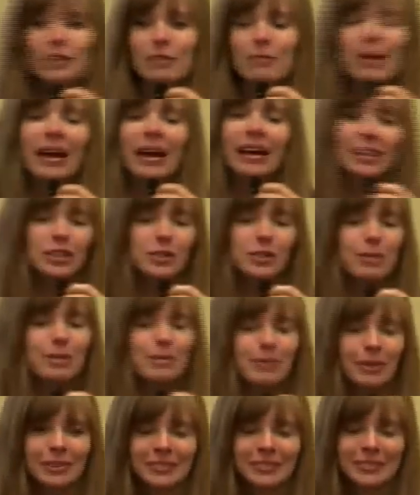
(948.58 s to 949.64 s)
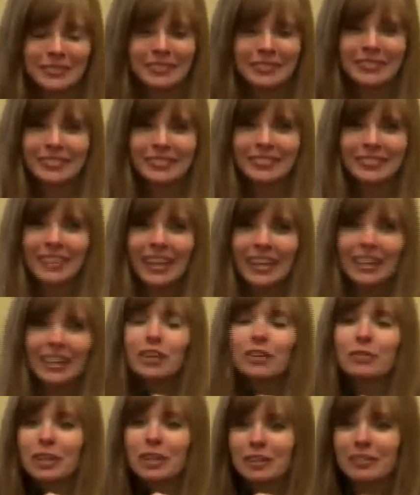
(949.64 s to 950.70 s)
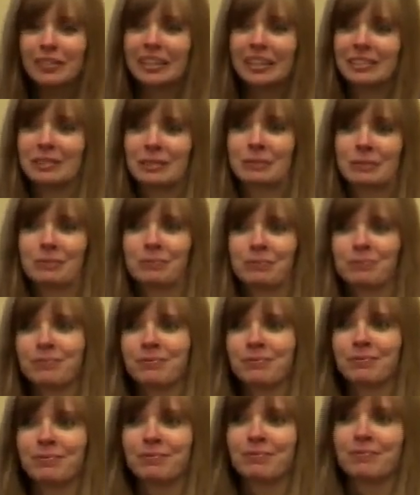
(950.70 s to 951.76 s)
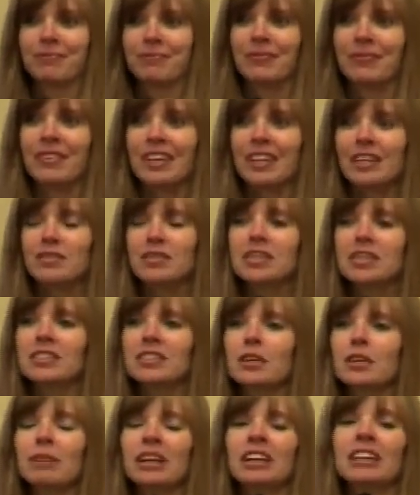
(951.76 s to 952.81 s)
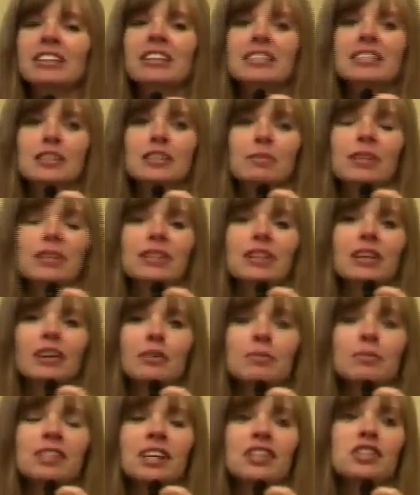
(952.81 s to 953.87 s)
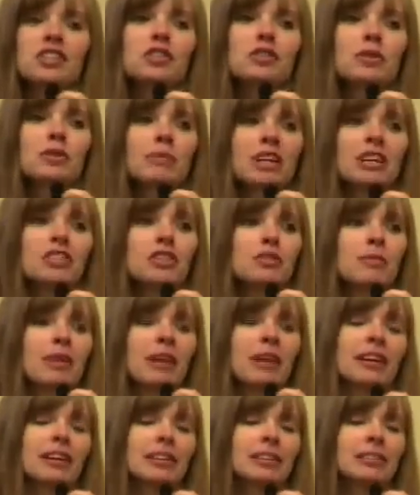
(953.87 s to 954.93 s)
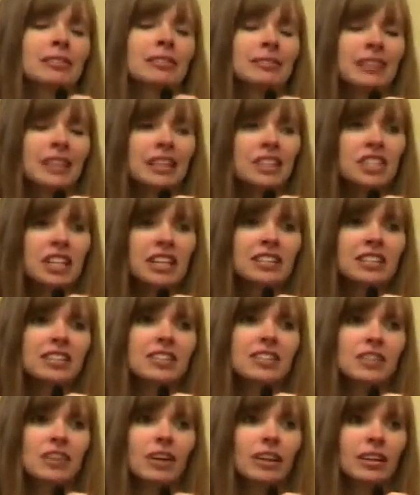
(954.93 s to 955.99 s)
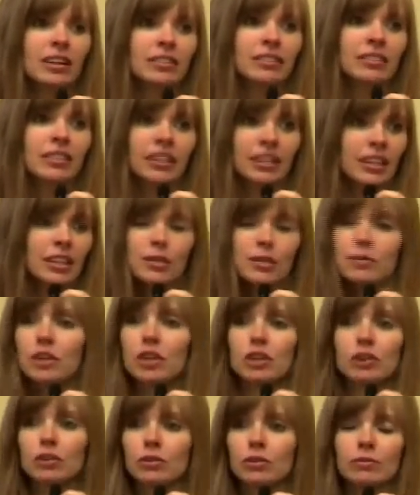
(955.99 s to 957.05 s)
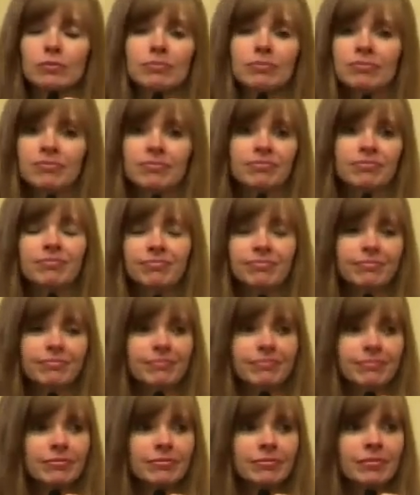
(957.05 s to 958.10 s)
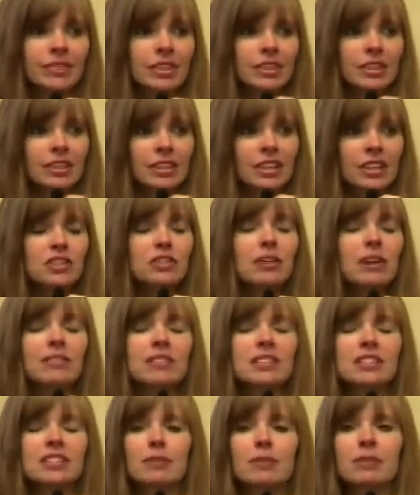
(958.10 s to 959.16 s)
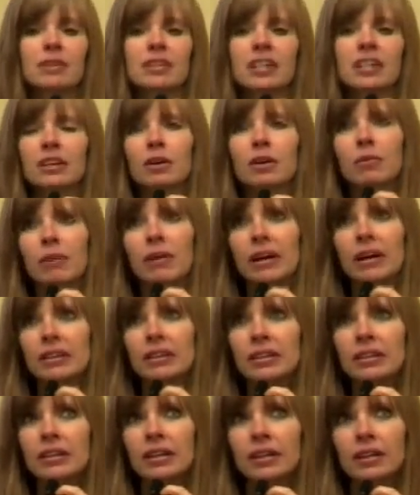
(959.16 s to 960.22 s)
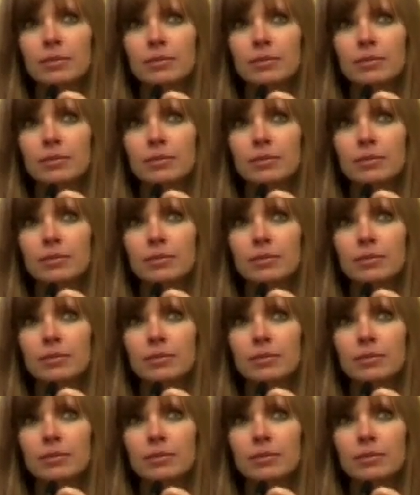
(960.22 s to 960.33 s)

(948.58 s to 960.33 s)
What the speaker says: Baggage, people. Get rid of it. If somebody does something that upsets you or makes you mad, chances are it's you. Because you have to stop and think, now, why did that